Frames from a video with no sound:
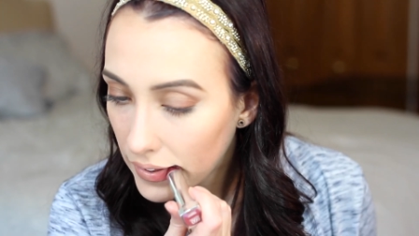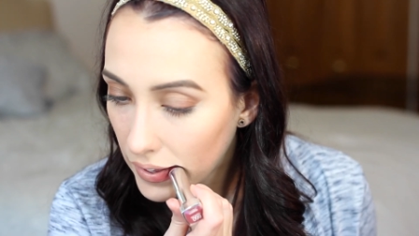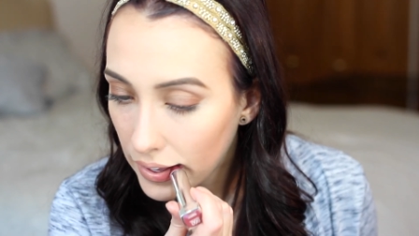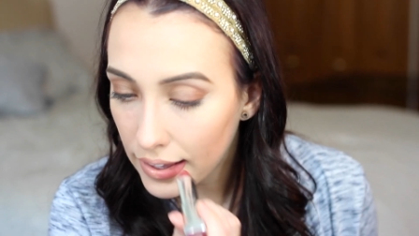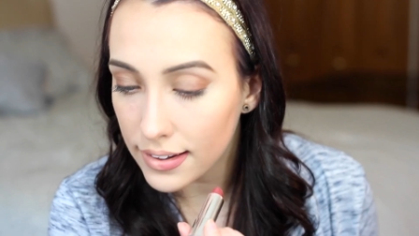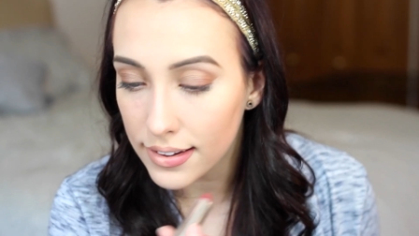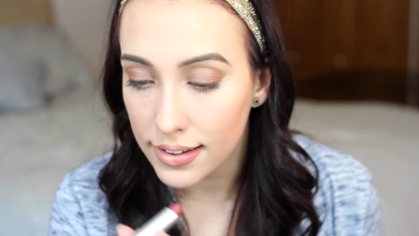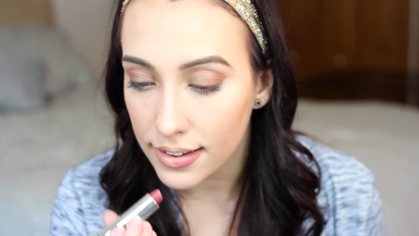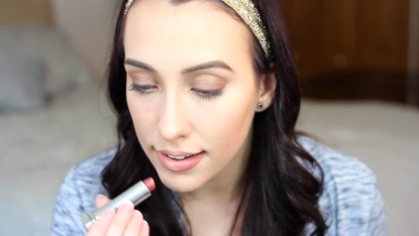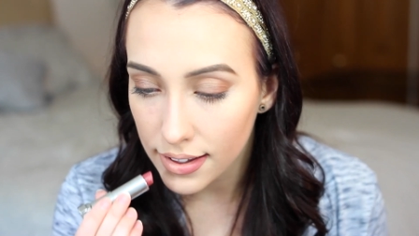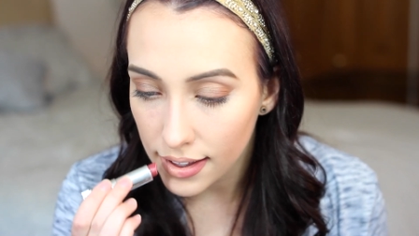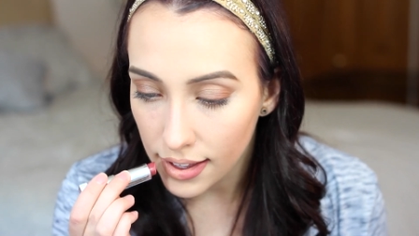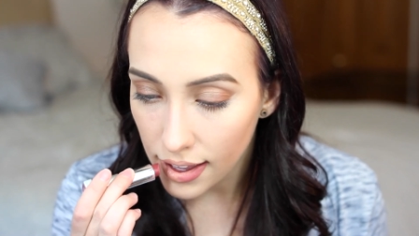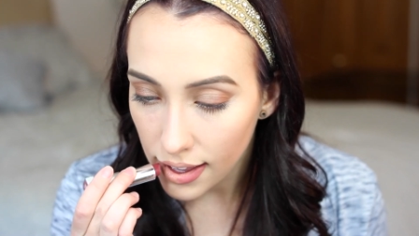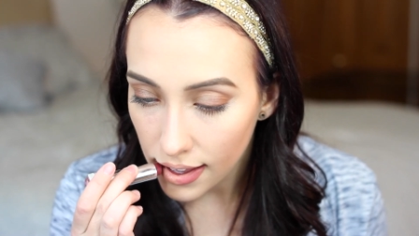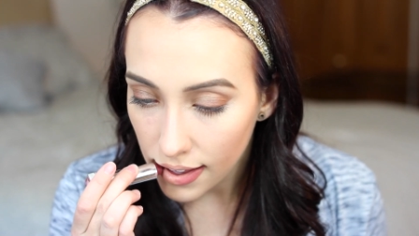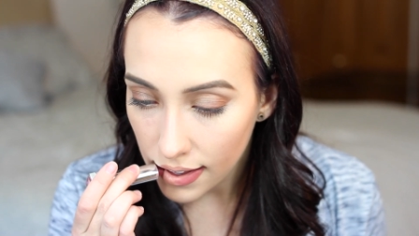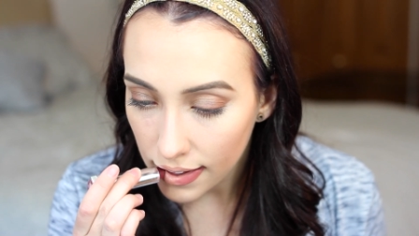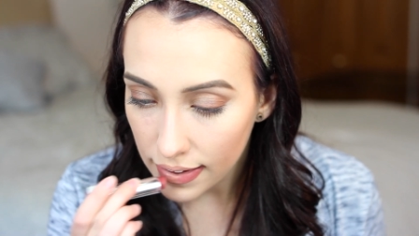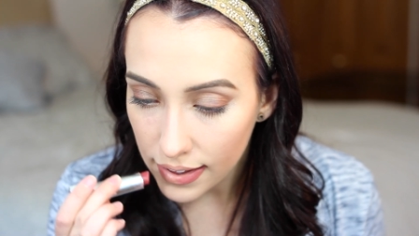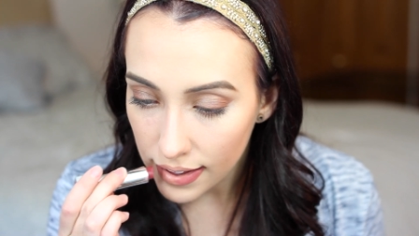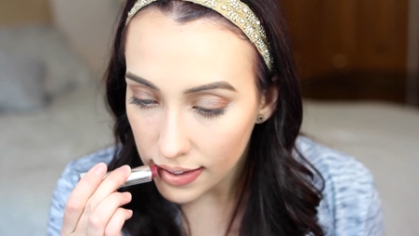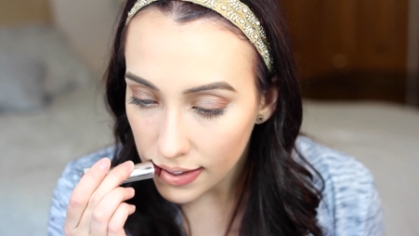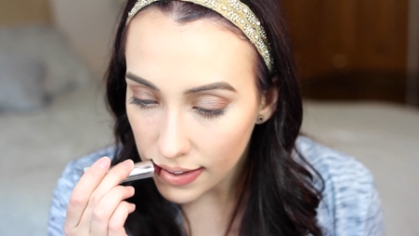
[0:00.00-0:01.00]
that
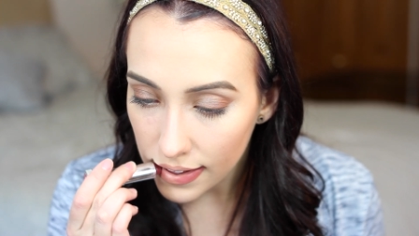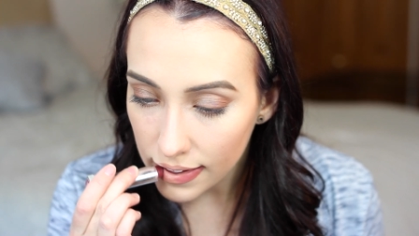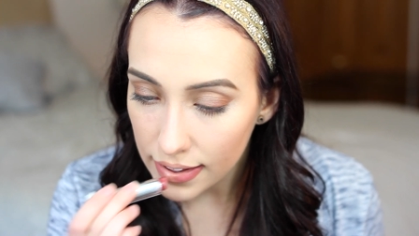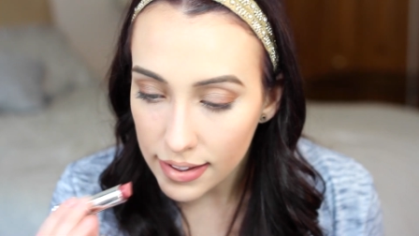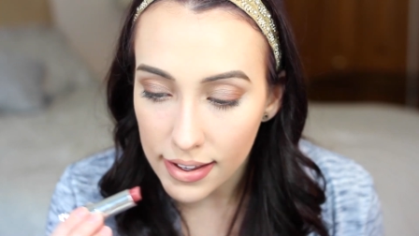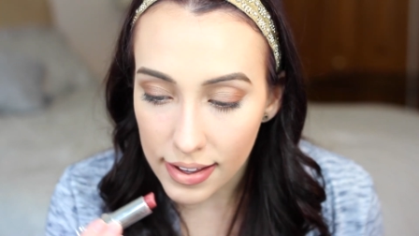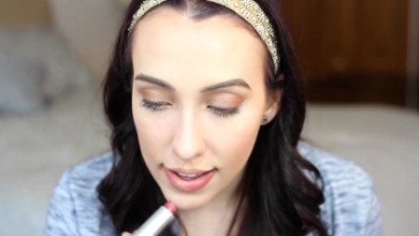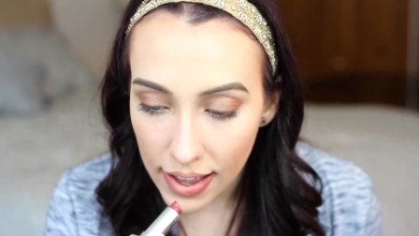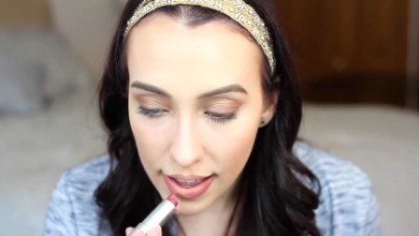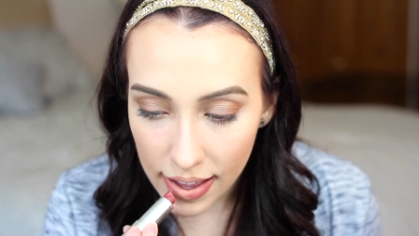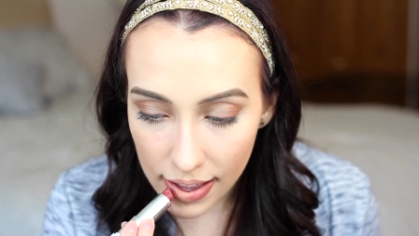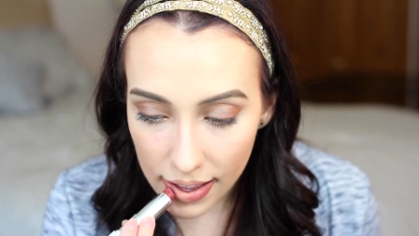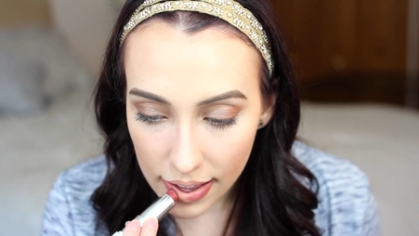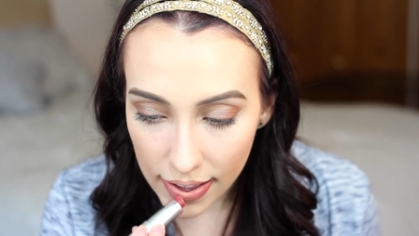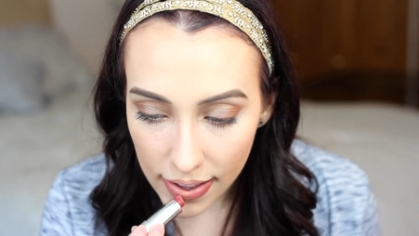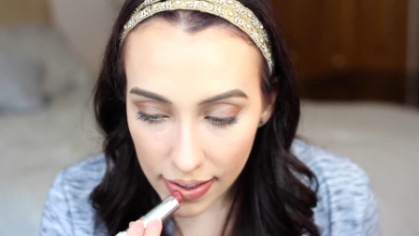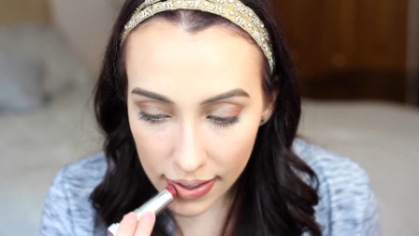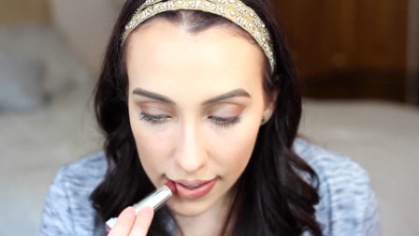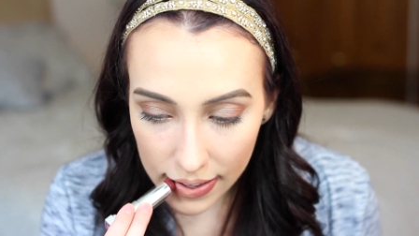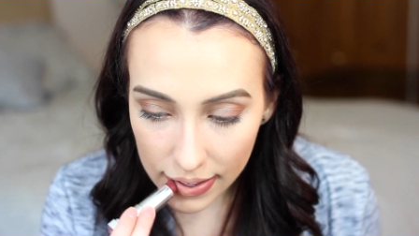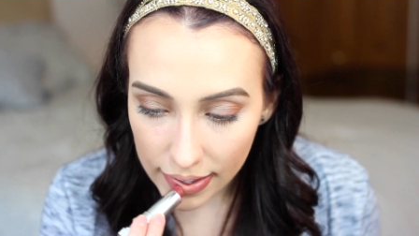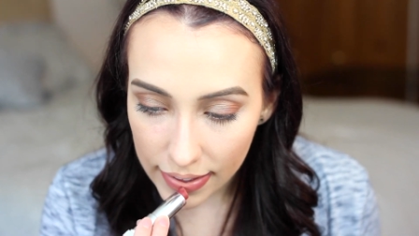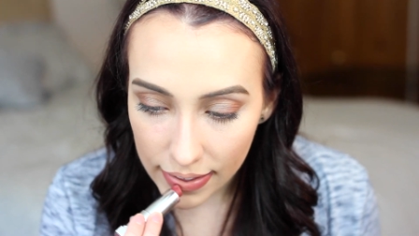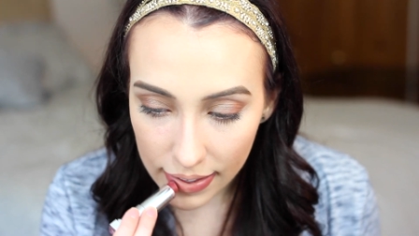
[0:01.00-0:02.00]
I ended up just
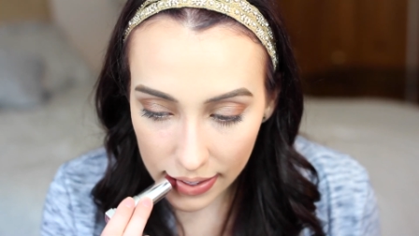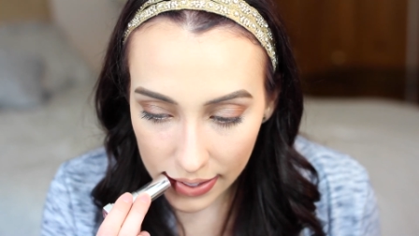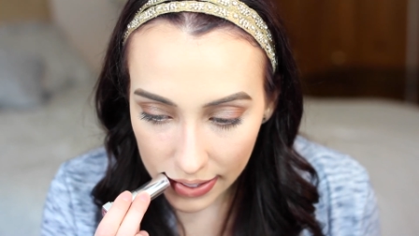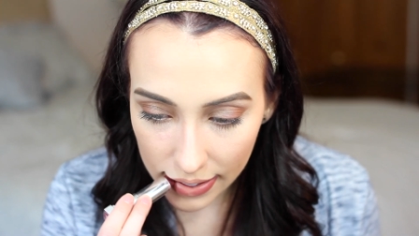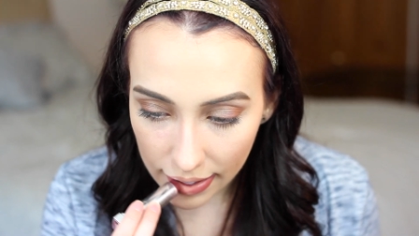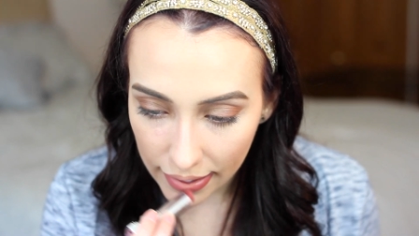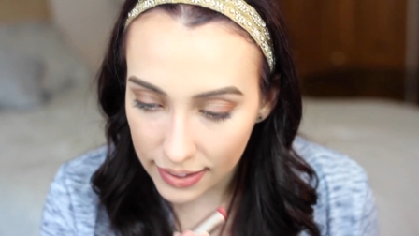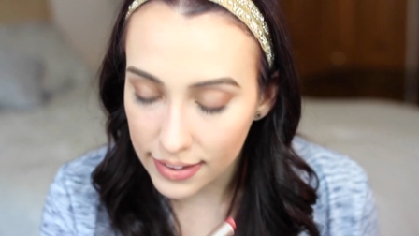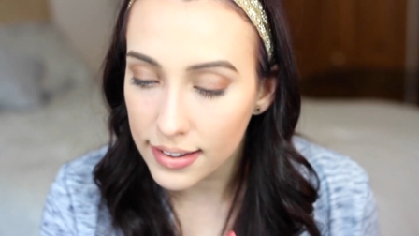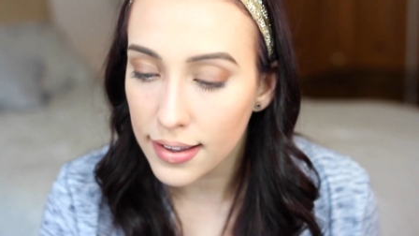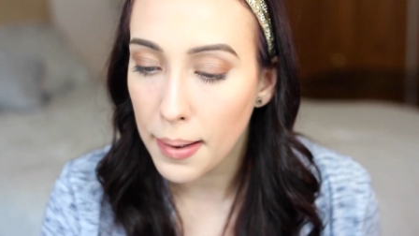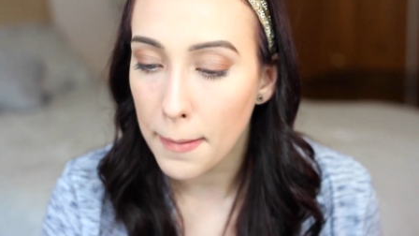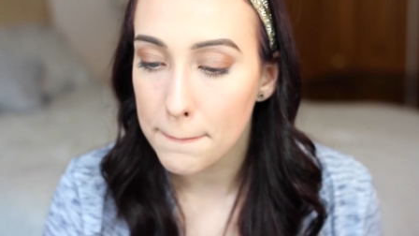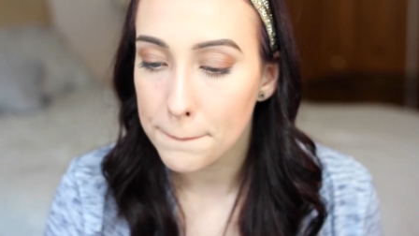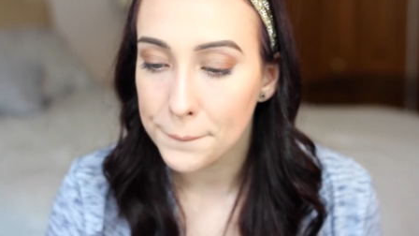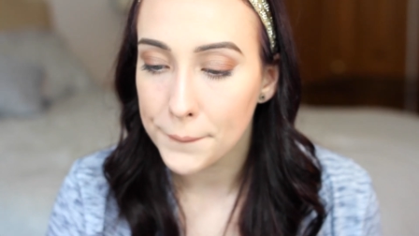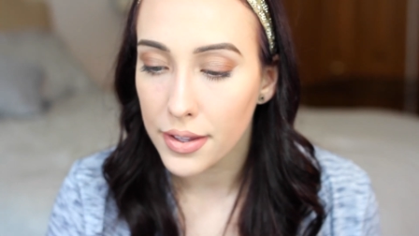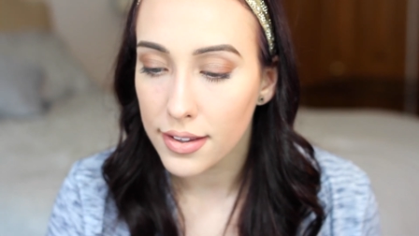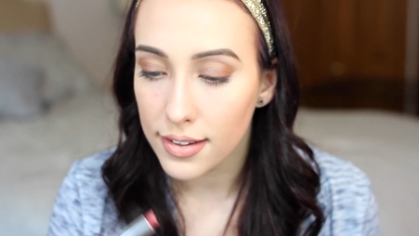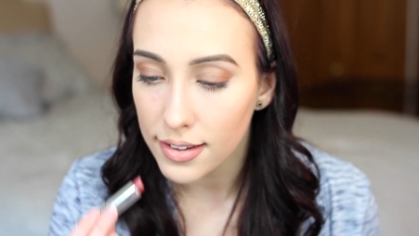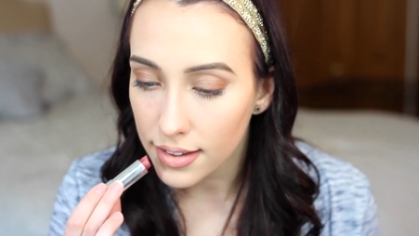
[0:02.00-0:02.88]
putting it all over,